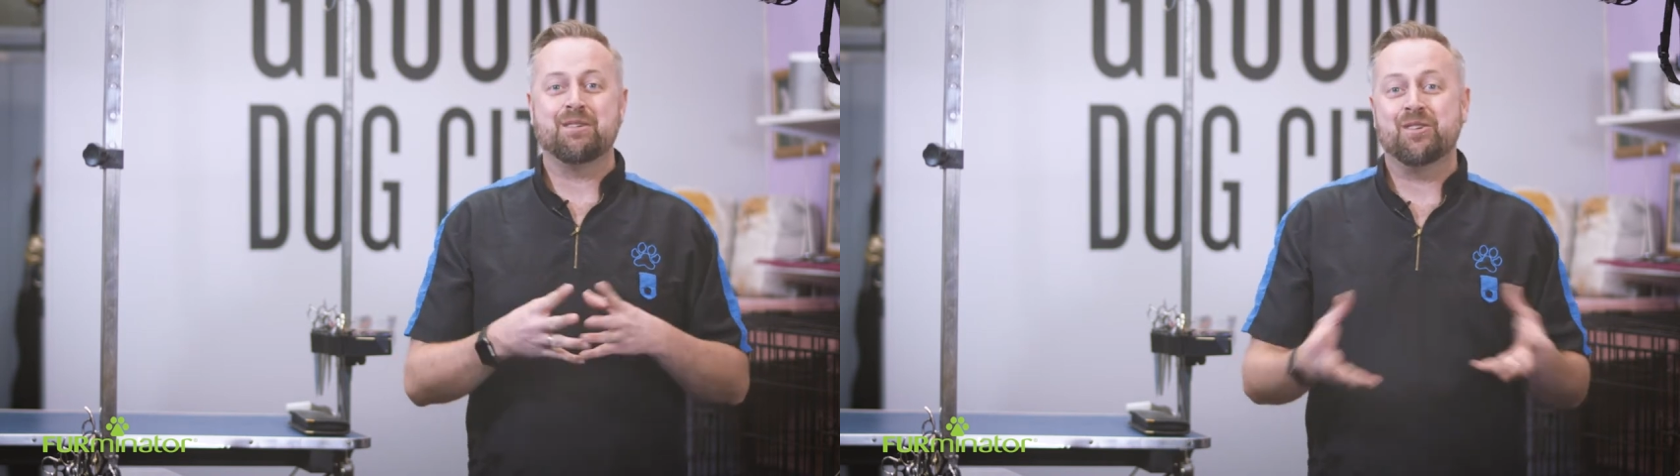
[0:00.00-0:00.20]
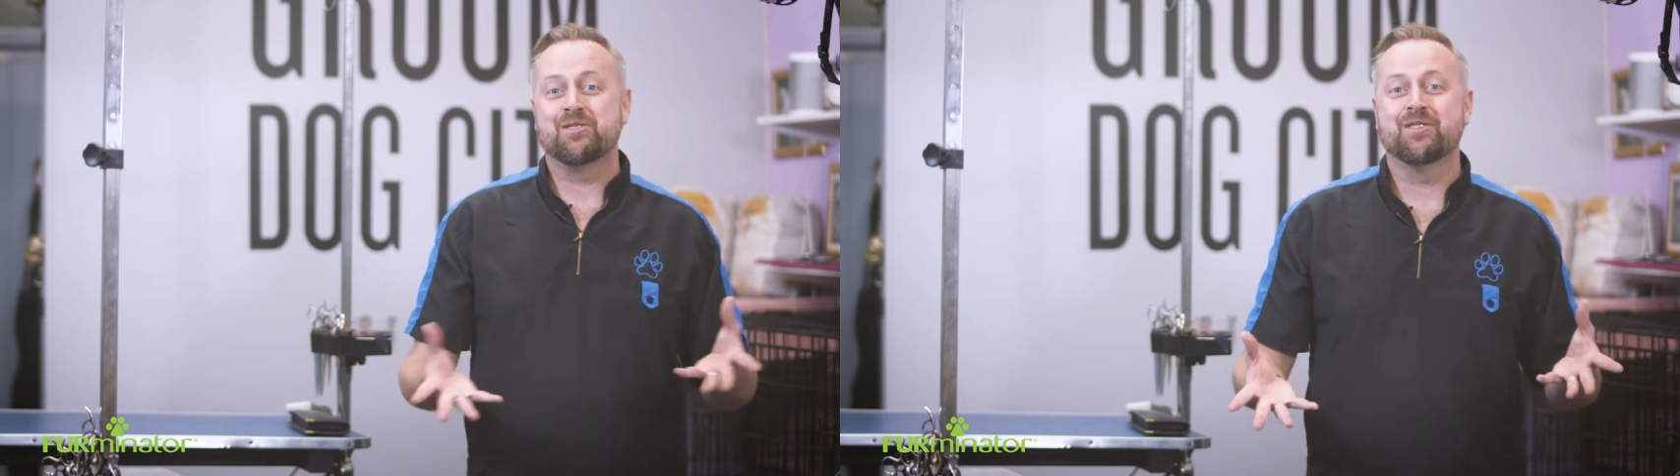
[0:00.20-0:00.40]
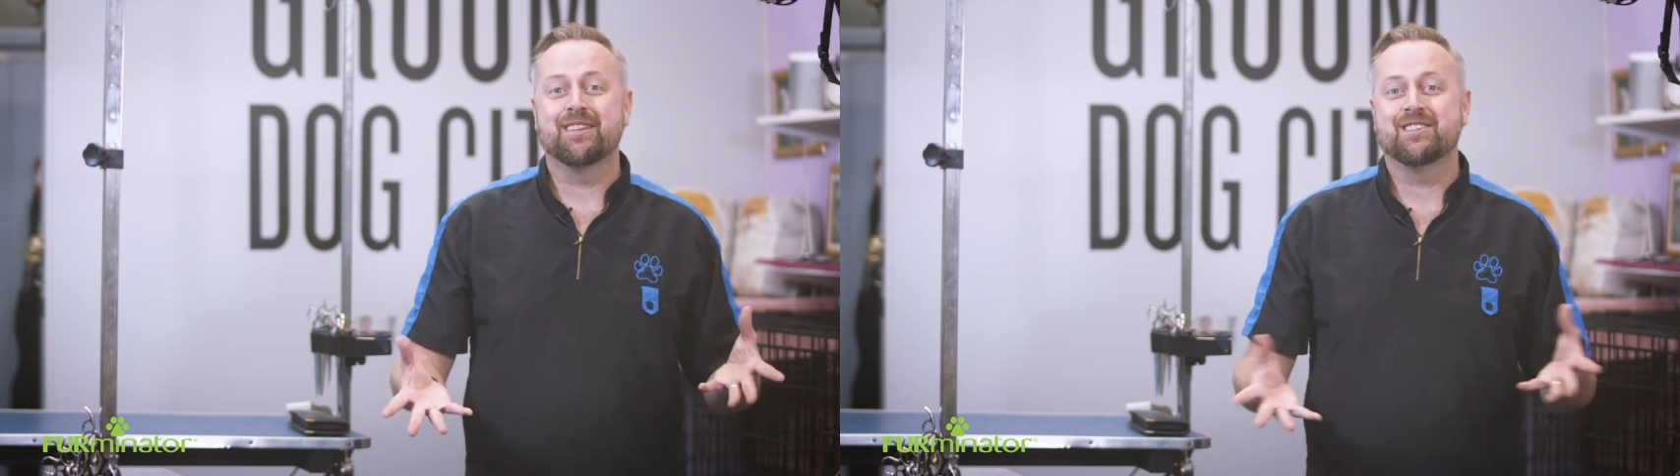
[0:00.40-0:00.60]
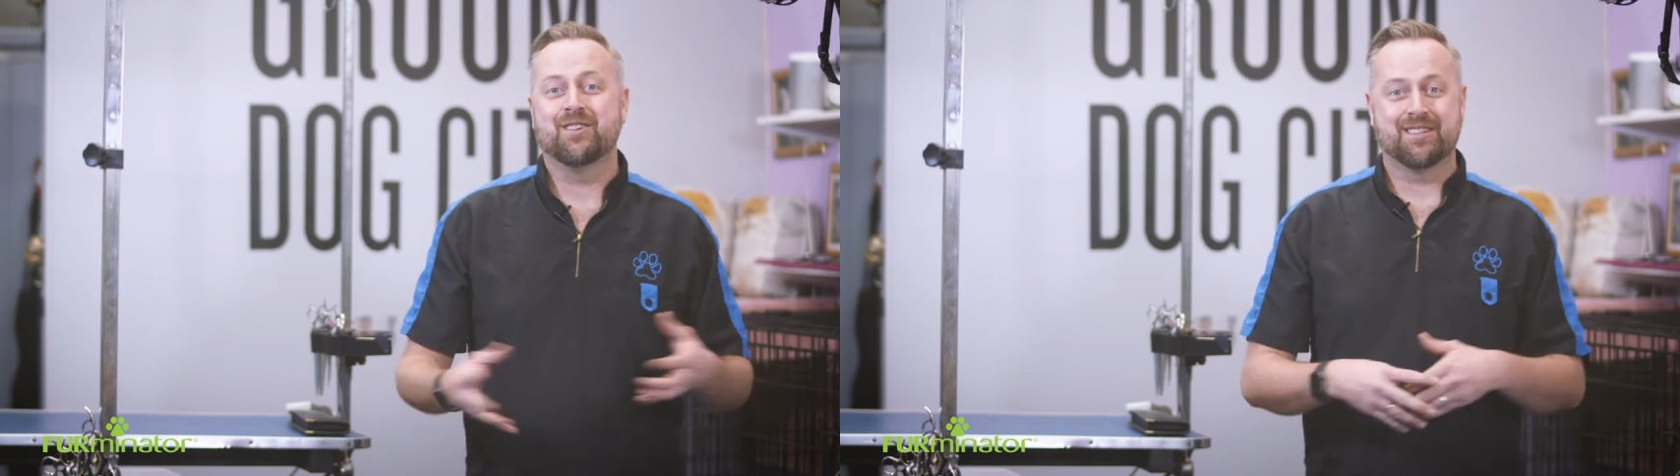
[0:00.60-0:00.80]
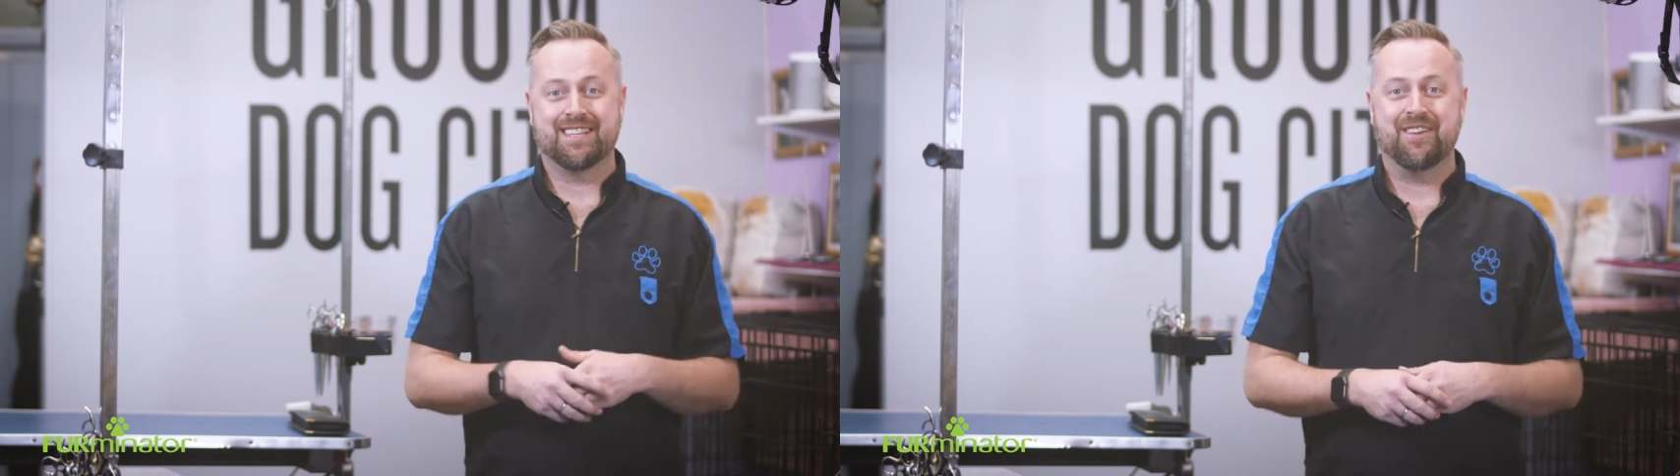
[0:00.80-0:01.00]
used on these
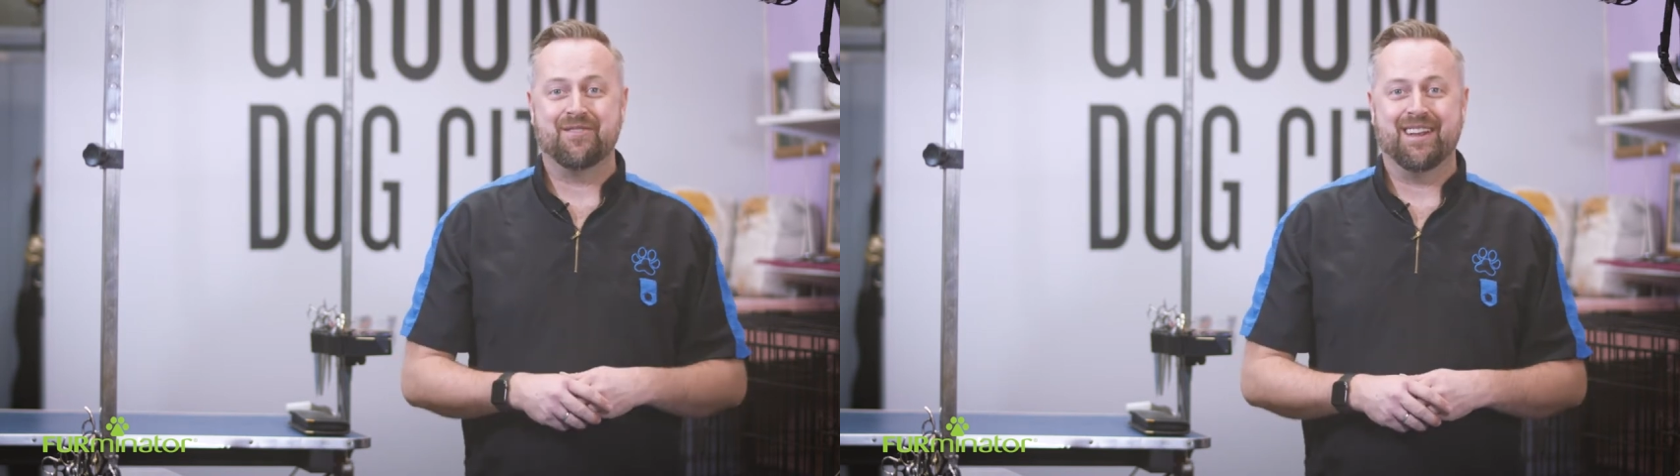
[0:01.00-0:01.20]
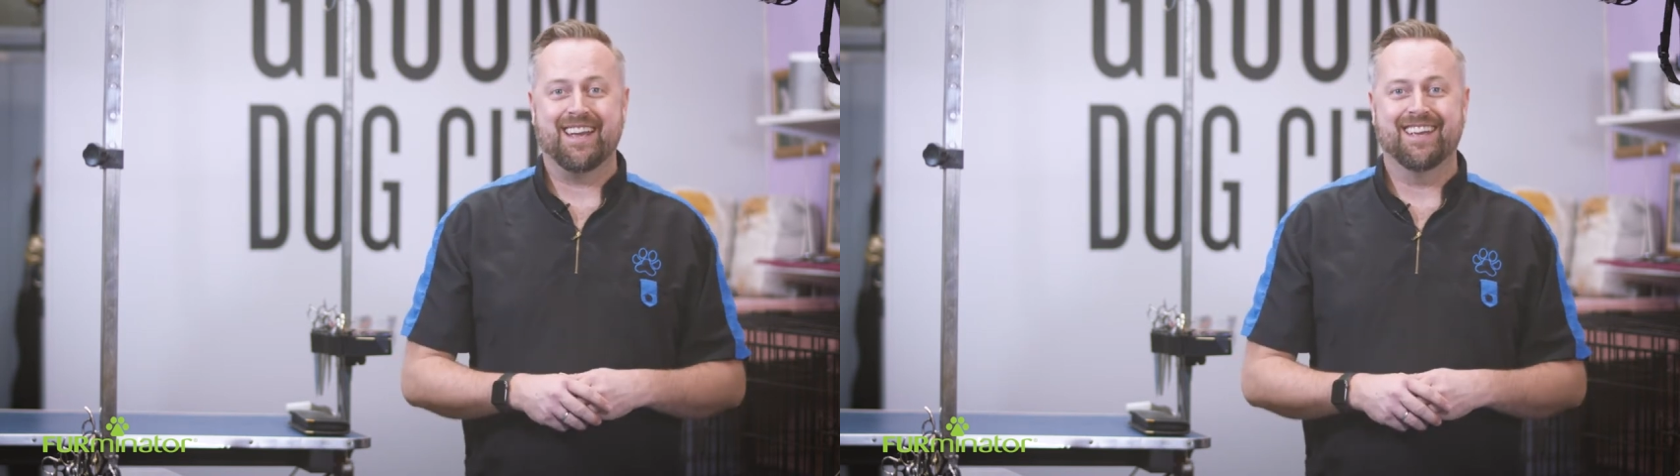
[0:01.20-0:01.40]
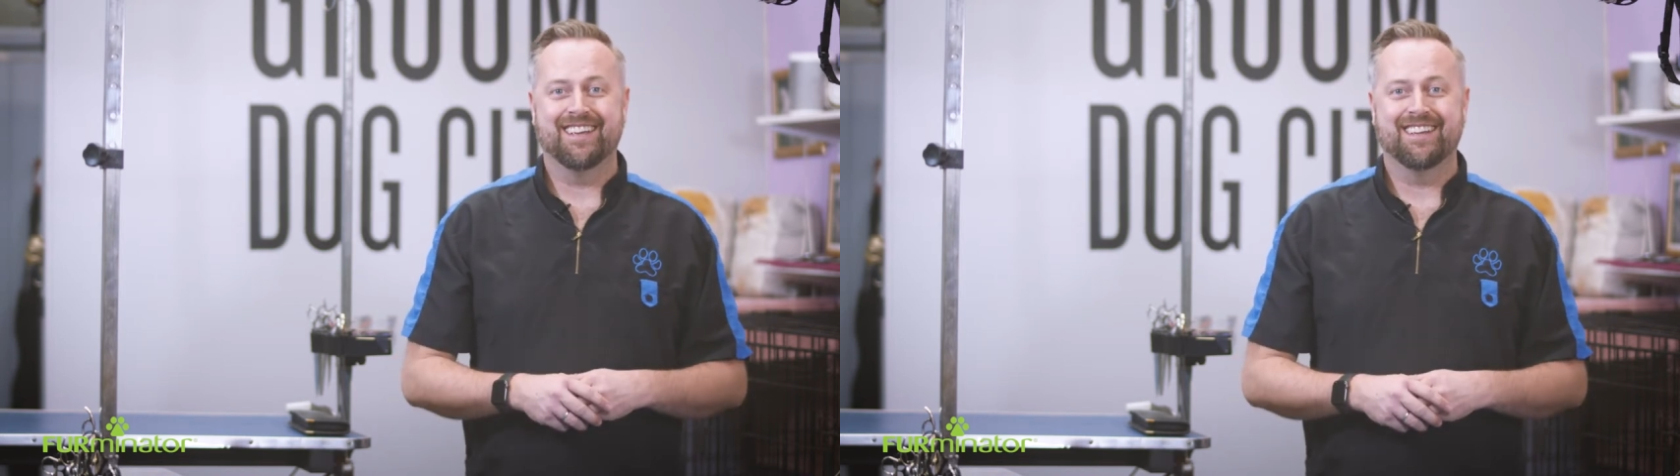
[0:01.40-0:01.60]
dogs safely.